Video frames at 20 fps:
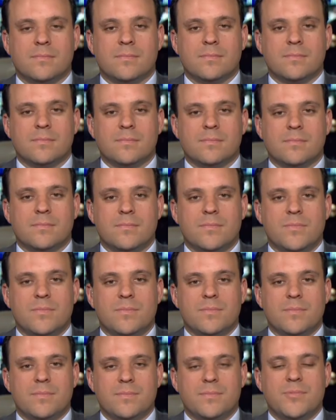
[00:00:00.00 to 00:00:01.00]

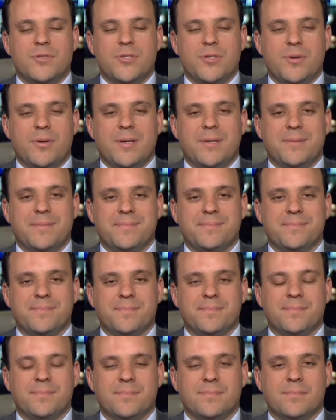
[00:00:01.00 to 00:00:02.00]

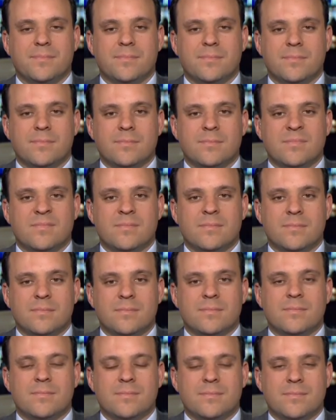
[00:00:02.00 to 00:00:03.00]
No words are spoken by the person on screen.